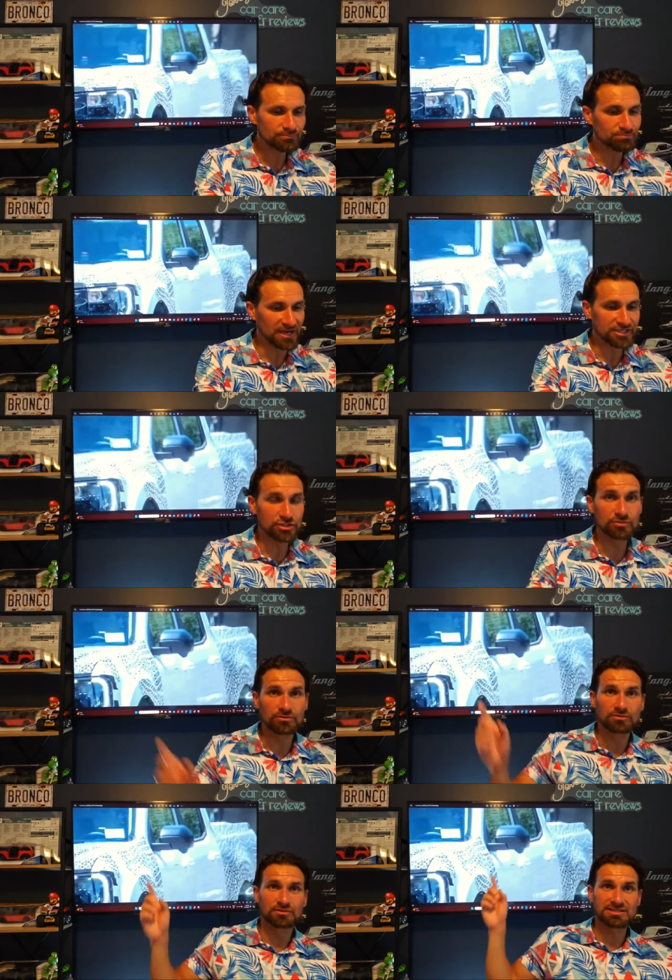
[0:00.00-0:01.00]
Mind you,
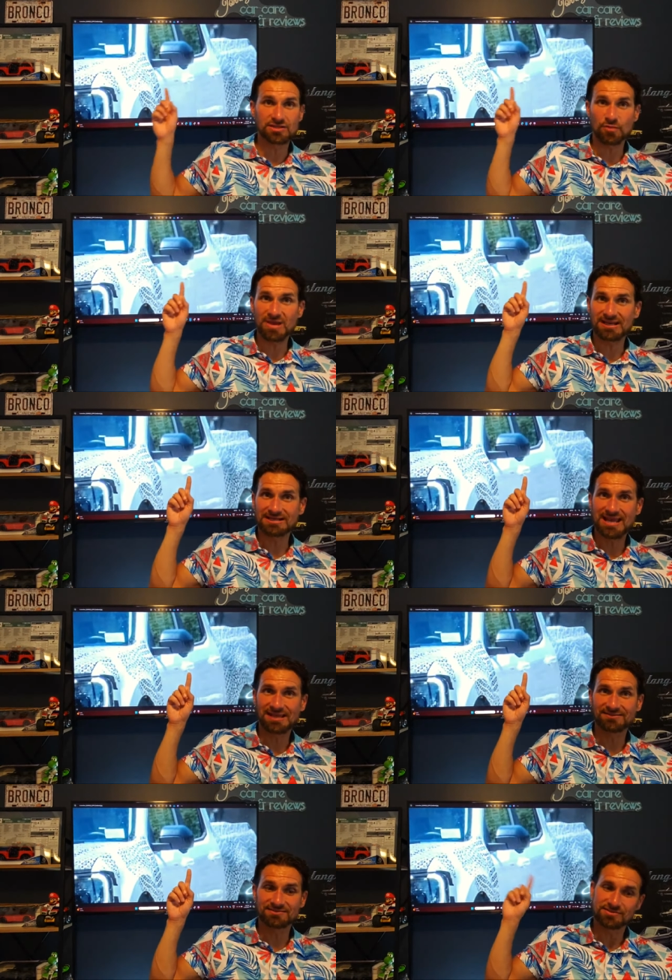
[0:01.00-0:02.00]
these are painted
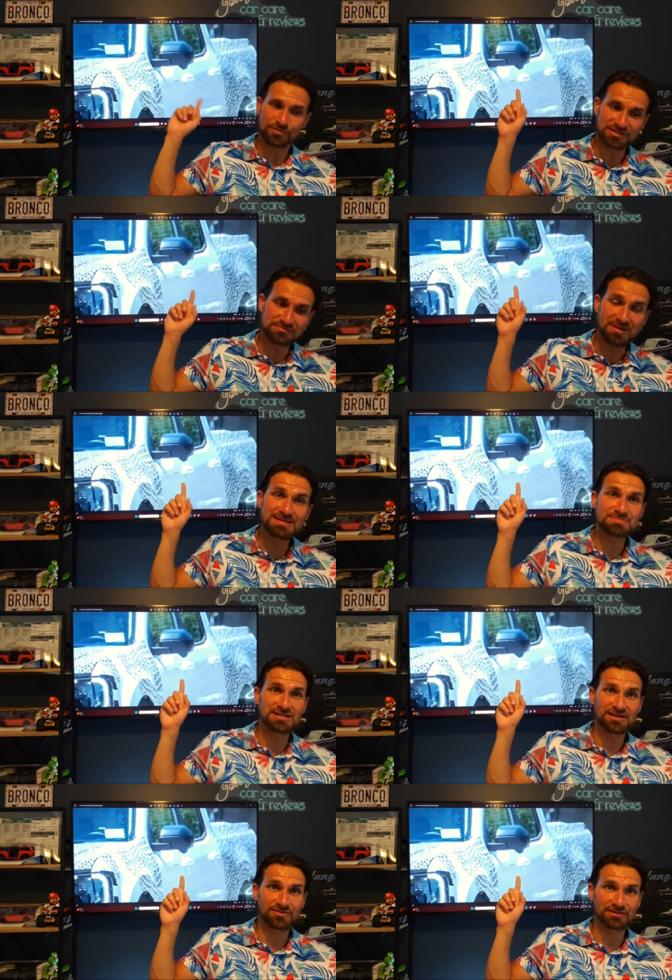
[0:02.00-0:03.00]
handles, so this might be
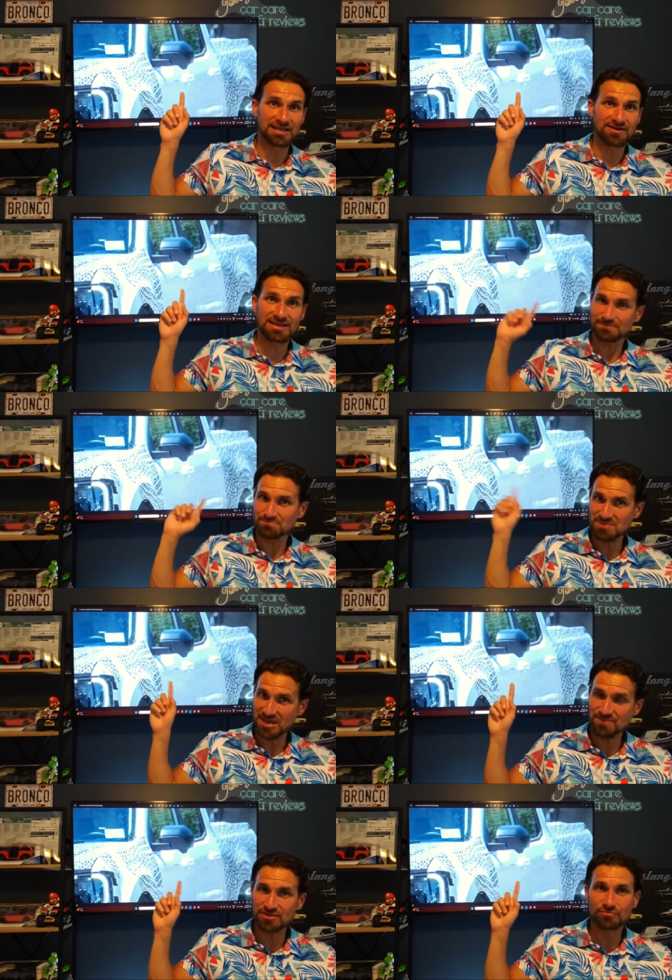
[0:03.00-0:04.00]
another lariat.
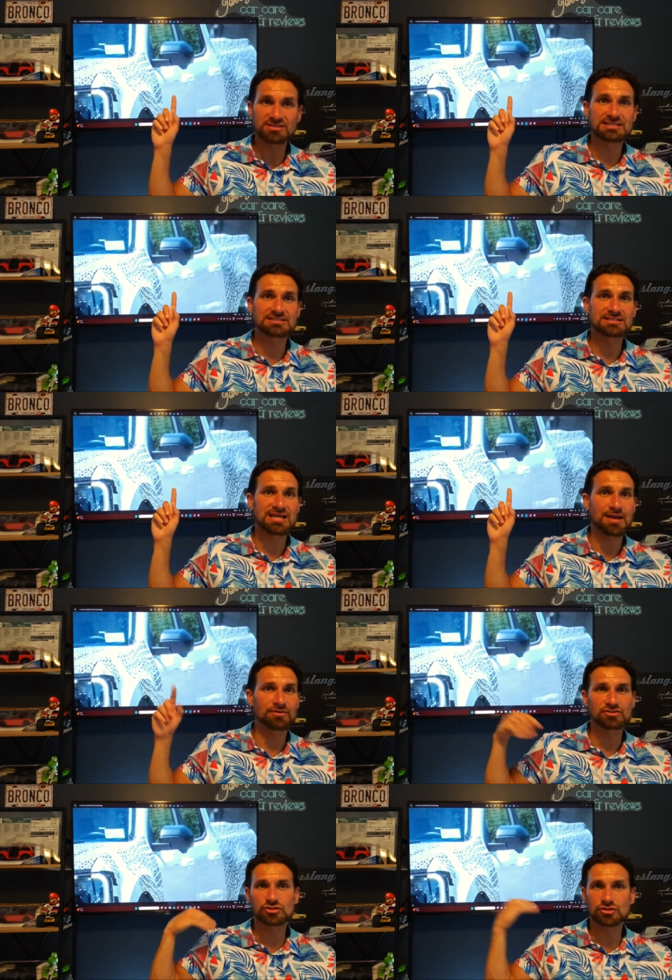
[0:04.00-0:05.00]
Maybe 360
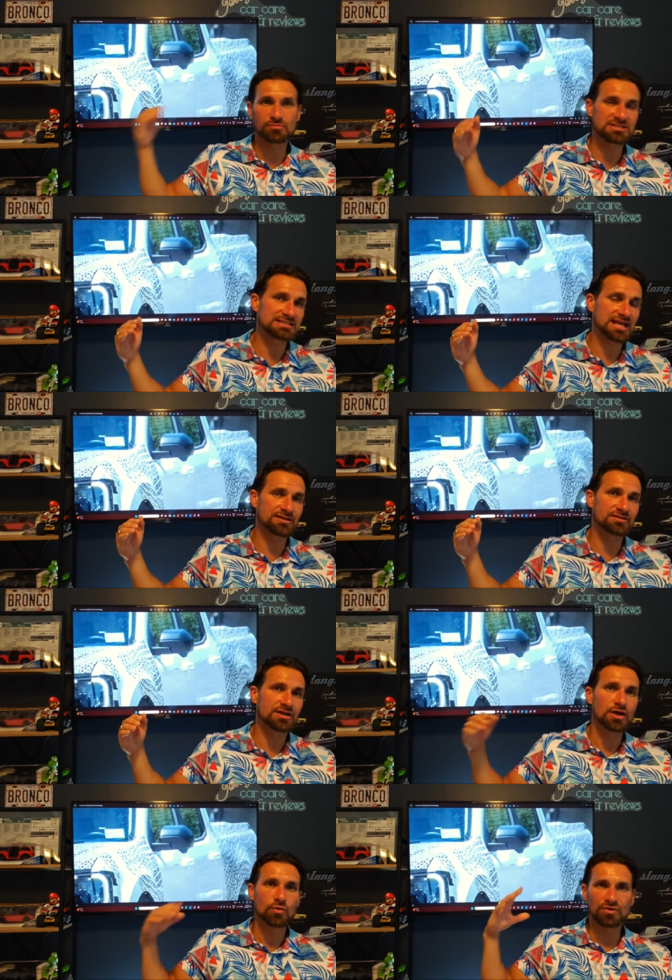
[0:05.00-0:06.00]
camera is just going to be standard
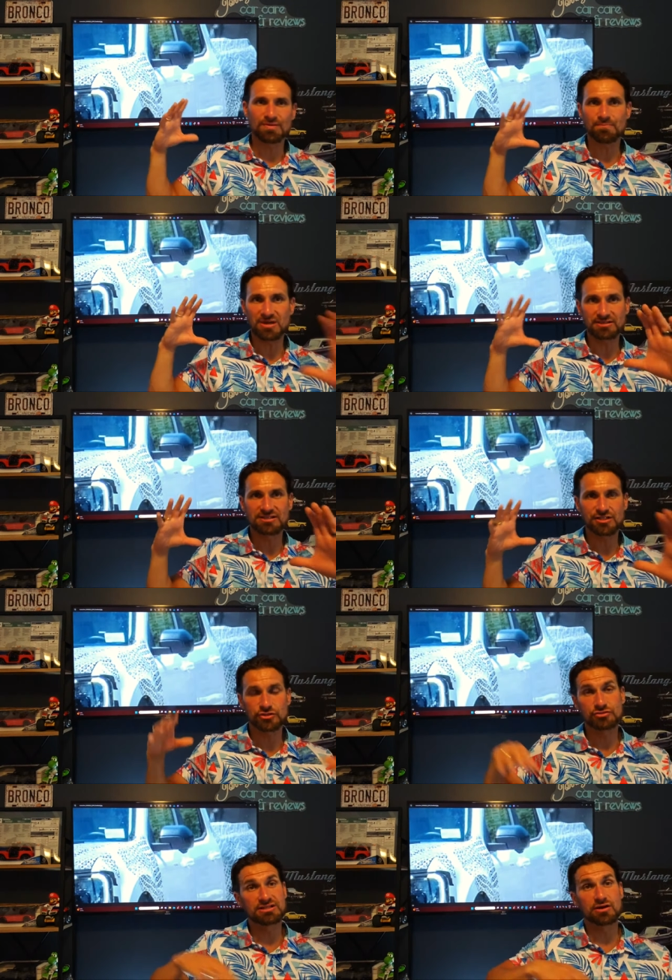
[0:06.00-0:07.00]
with a big
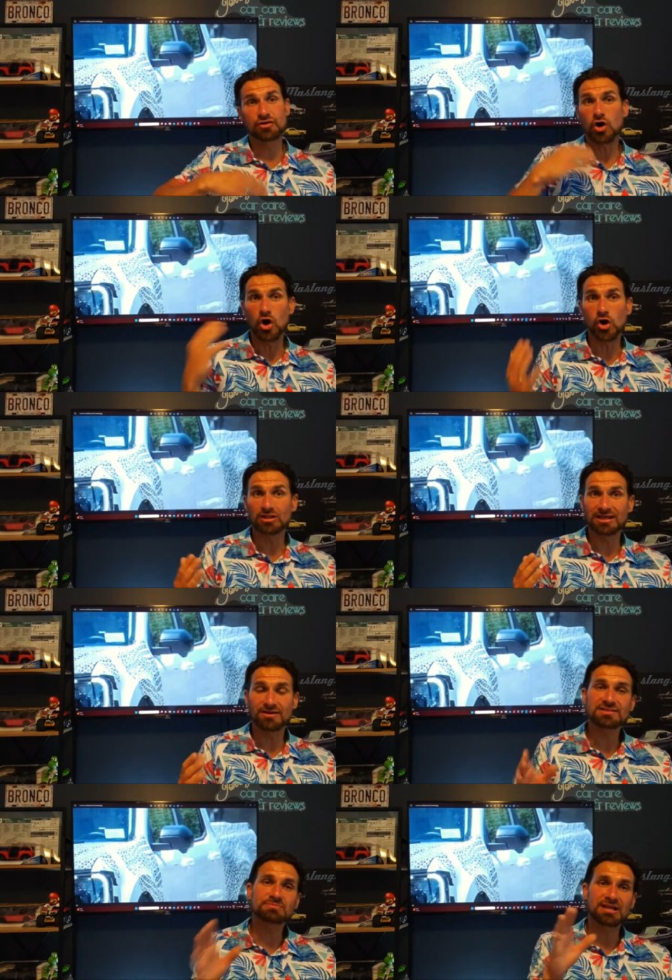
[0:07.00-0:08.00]
touchscreen on all
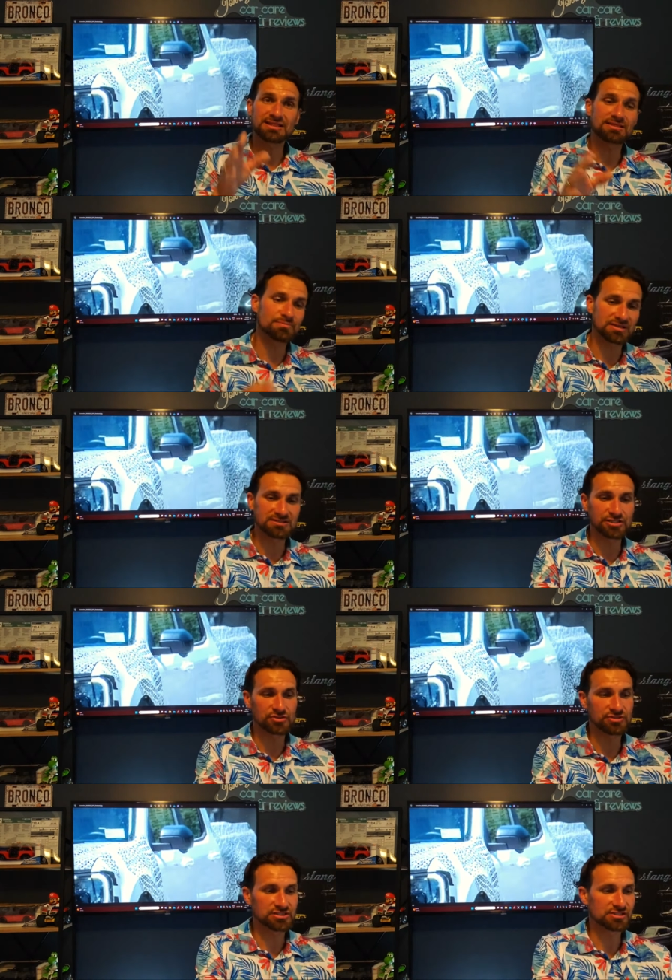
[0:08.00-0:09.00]
lariats, but I think the big
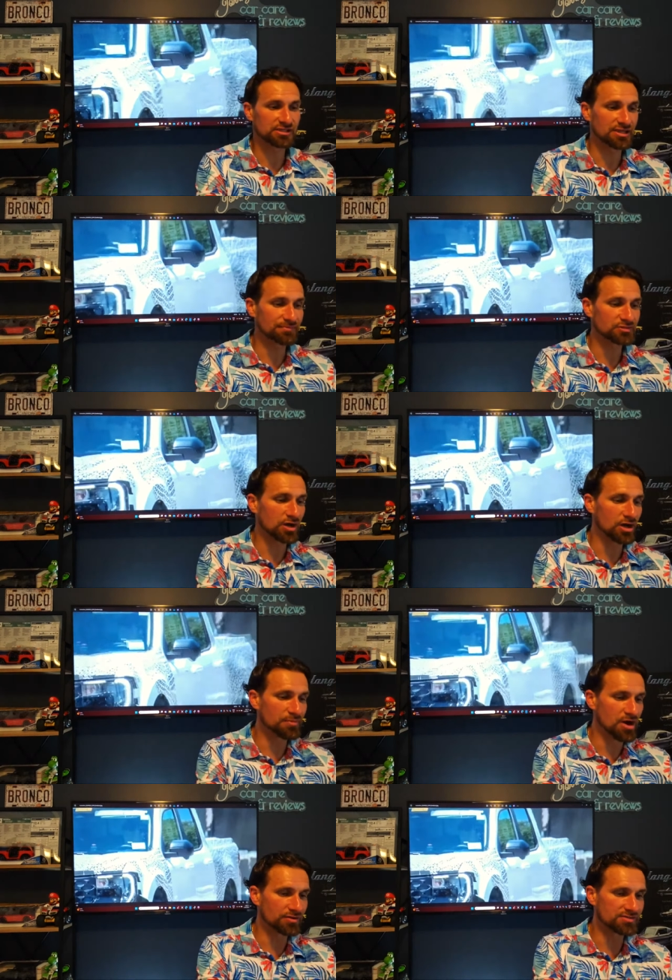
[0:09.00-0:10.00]
touchscreen is going to come to all
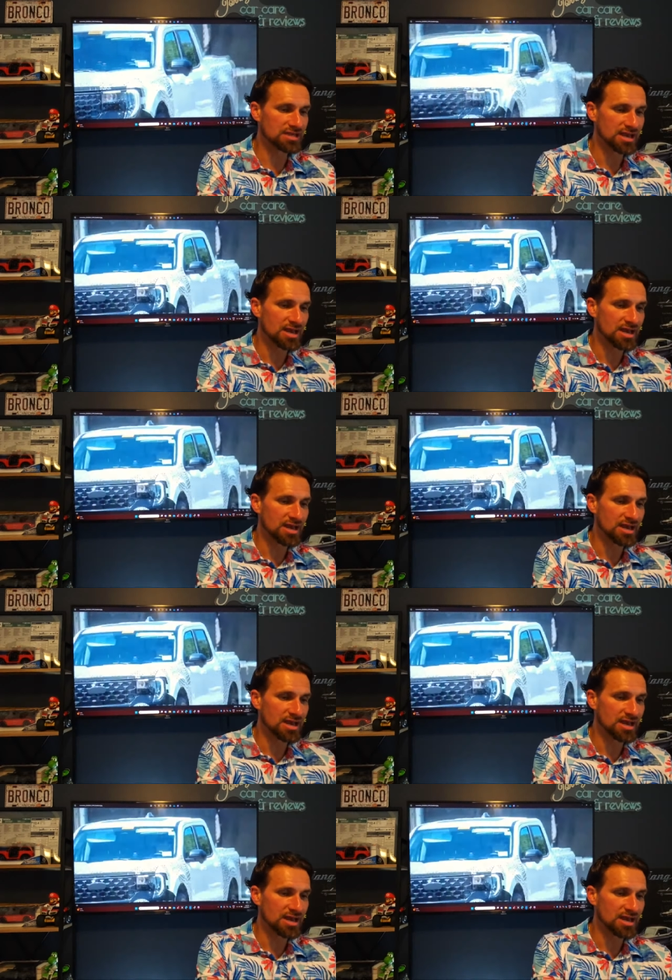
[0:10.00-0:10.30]
models.